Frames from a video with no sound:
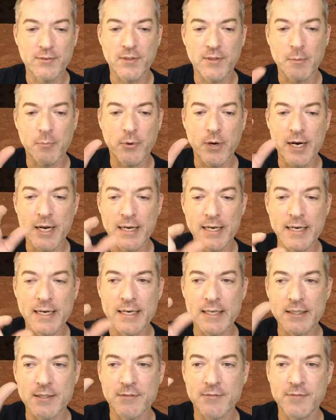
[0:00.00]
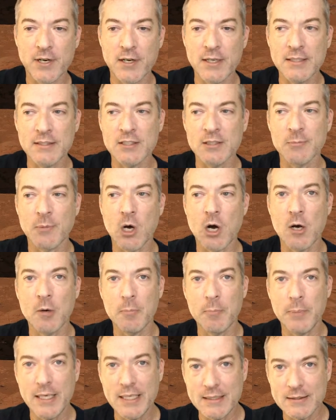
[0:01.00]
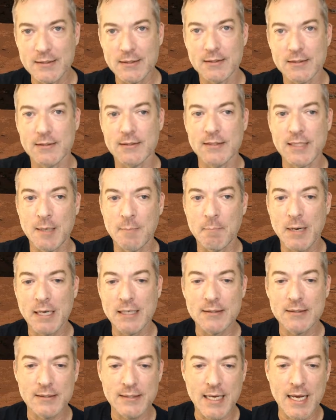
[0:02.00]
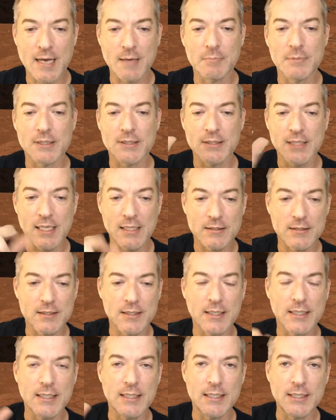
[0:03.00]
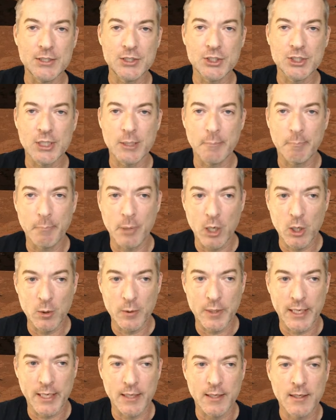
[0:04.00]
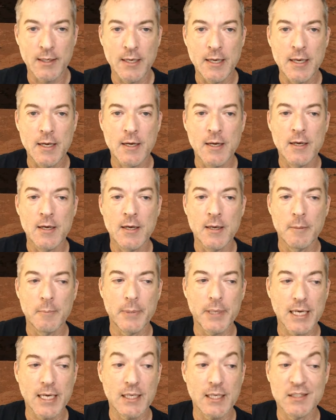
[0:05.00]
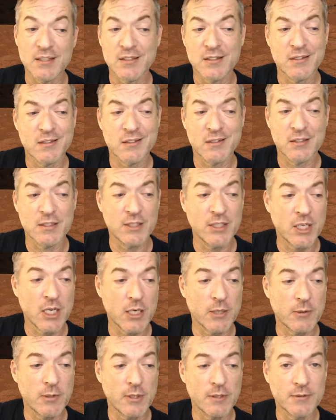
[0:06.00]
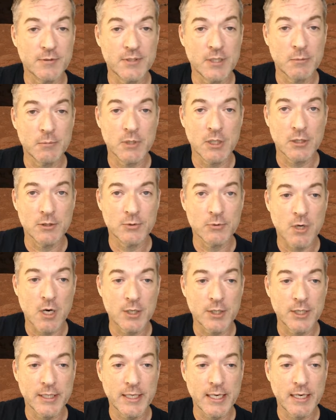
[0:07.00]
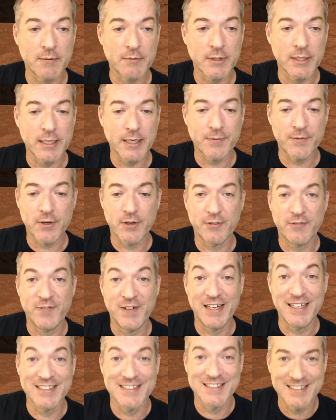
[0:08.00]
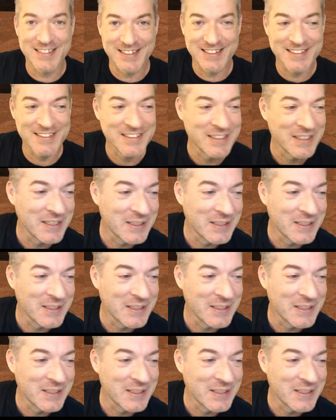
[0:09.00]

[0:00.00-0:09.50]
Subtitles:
They're breaking it into very small pieces, step by step, to test each component because, if something goes wrong, you can't really get there to fix it.